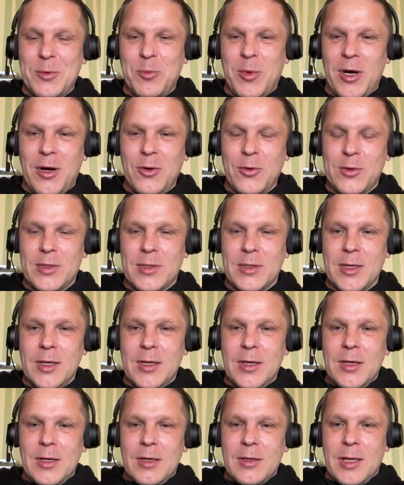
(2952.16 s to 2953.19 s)
about,
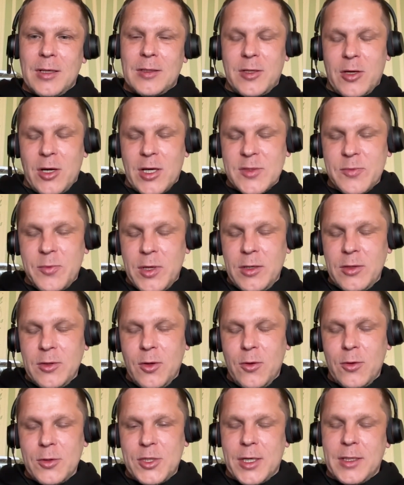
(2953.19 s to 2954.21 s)
like transparent
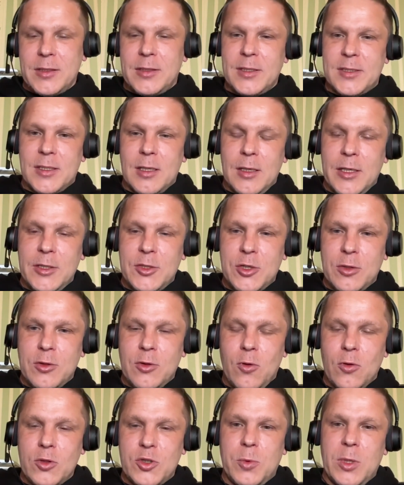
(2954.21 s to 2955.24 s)
knowledge and distillation
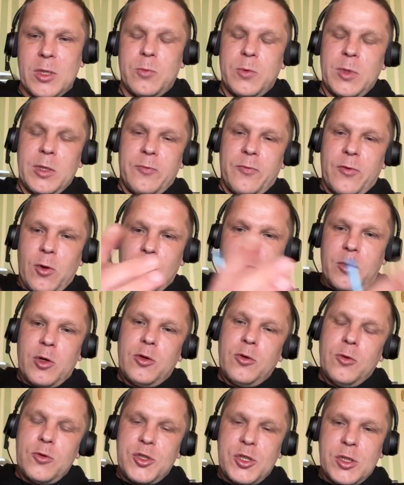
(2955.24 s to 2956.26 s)
knowledge. When we from
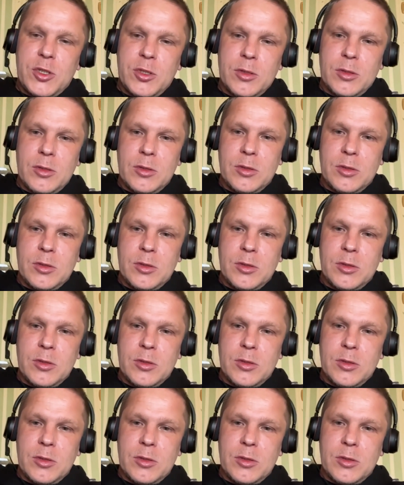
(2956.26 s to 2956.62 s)
huge